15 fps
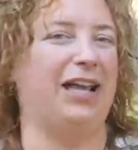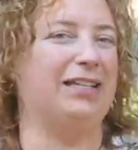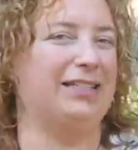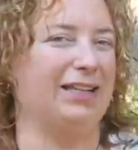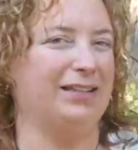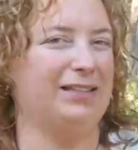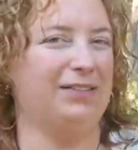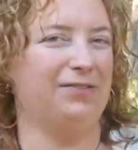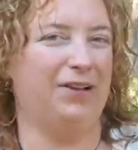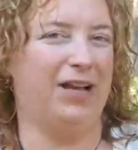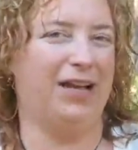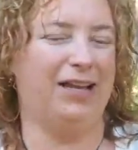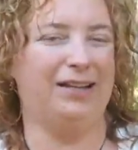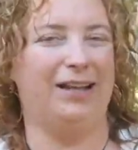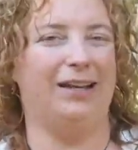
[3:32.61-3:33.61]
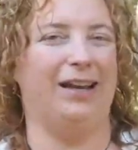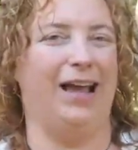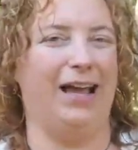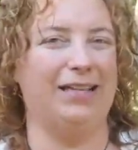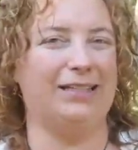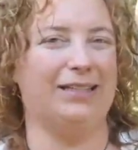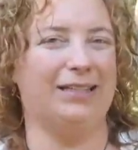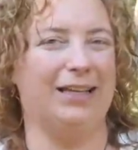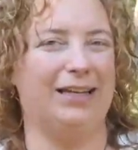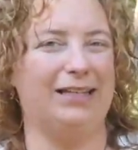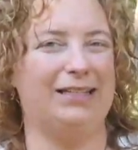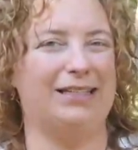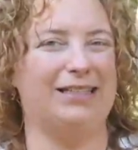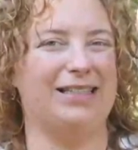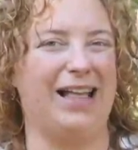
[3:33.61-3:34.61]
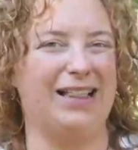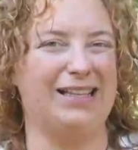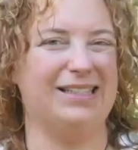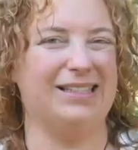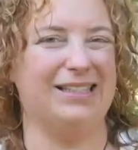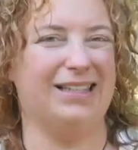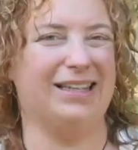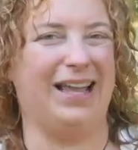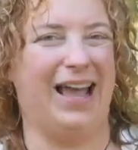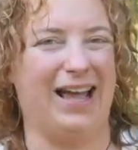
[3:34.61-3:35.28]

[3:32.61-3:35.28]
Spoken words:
identified and isolated salicylic